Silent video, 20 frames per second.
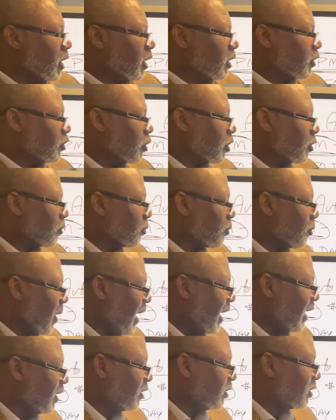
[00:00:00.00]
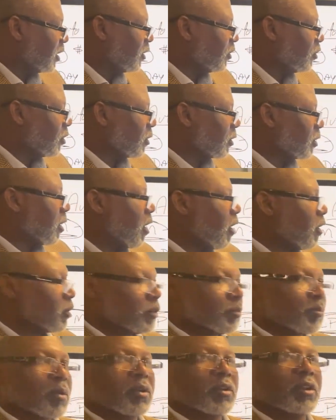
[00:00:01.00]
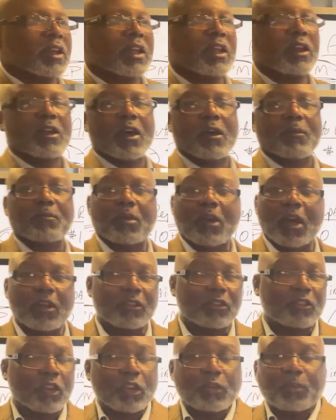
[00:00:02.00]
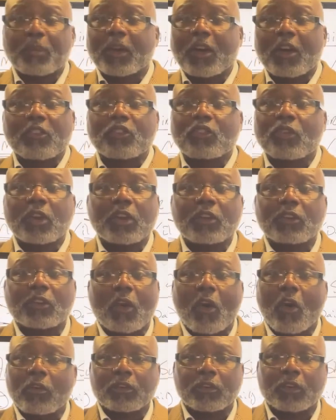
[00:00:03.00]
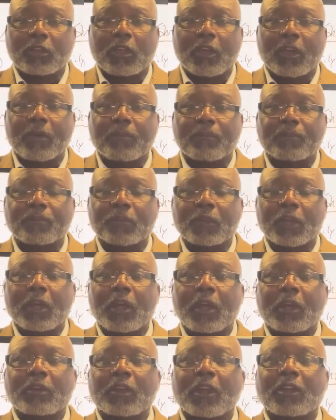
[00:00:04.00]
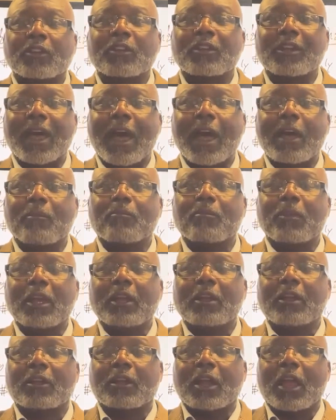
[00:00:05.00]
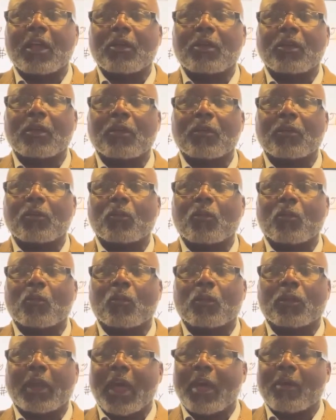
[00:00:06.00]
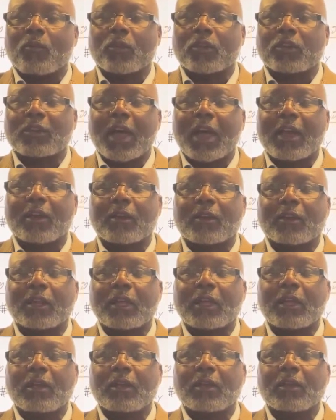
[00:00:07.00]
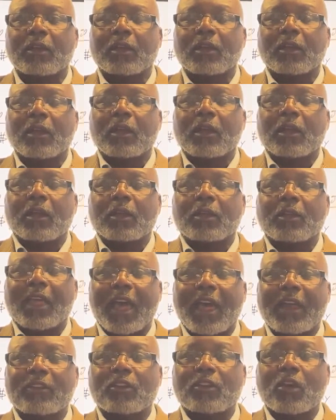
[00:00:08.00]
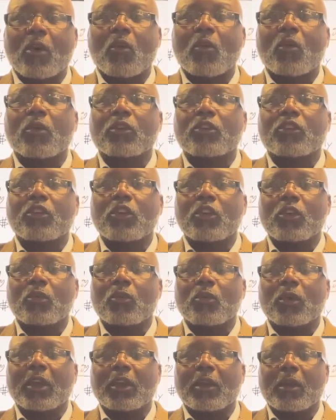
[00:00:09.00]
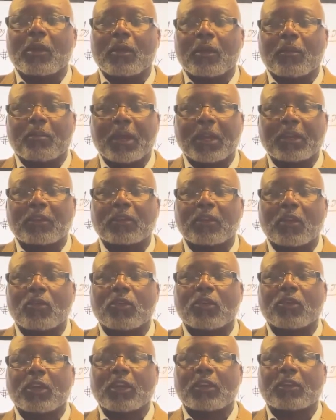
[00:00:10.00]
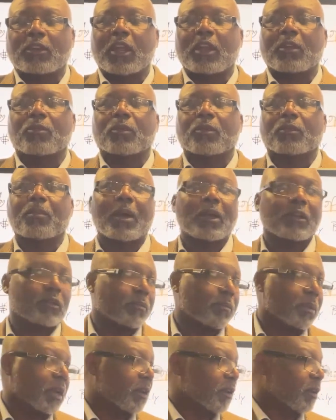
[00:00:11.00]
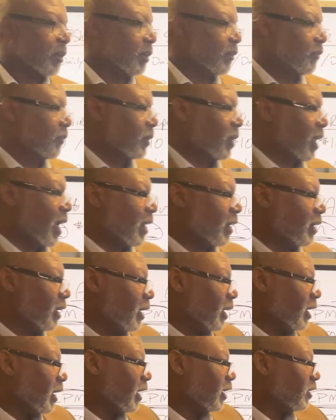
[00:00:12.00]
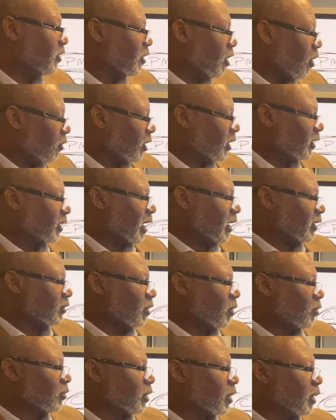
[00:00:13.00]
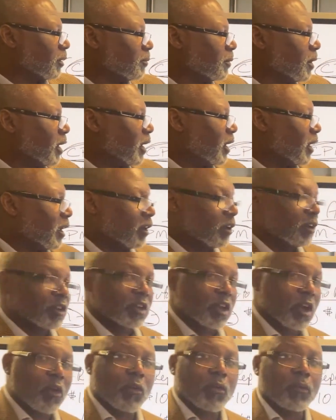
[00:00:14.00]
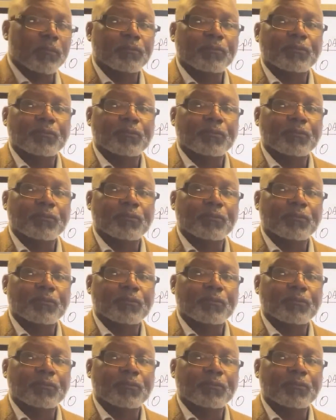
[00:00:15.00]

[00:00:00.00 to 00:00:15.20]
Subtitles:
you're raising your cost per lead up. Because just because you didn't talk to them does not mean that that was not a lead. That's on you, and the business owner needs to take responsibility for that and know that that's on them. And so